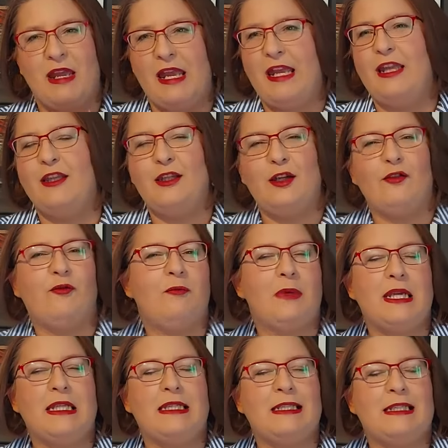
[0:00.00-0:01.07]
any of
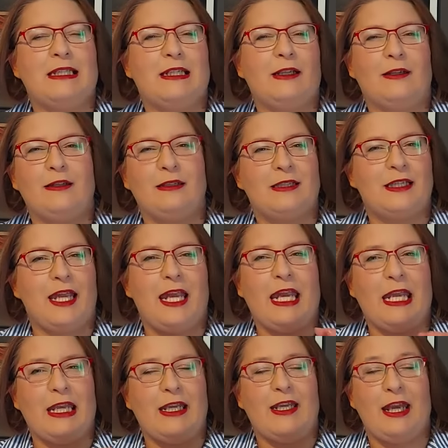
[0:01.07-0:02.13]
my skills
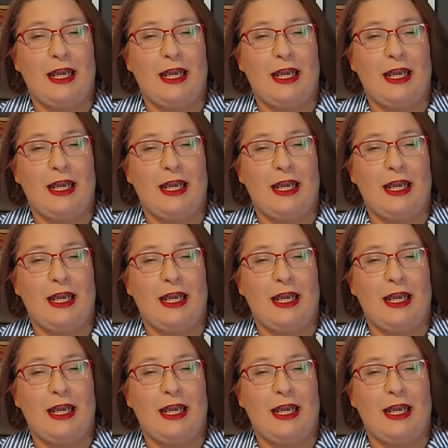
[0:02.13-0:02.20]
and